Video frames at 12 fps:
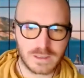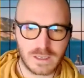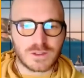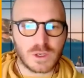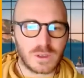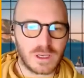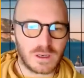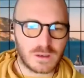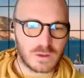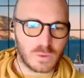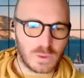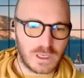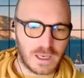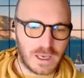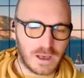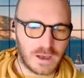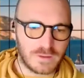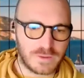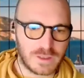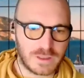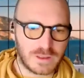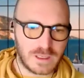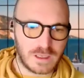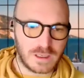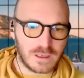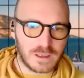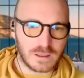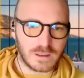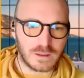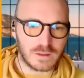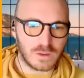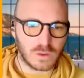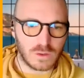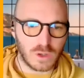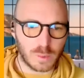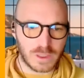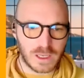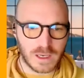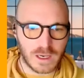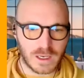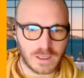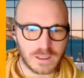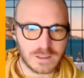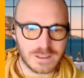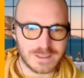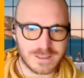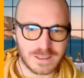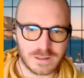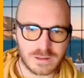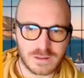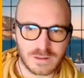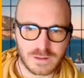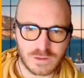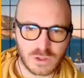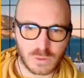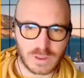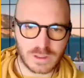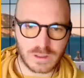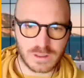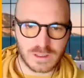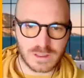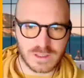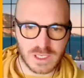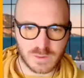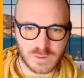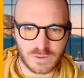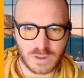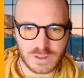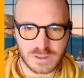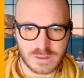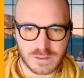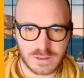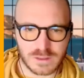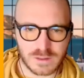So here we have the OpenAI assistant doing the assessment for us.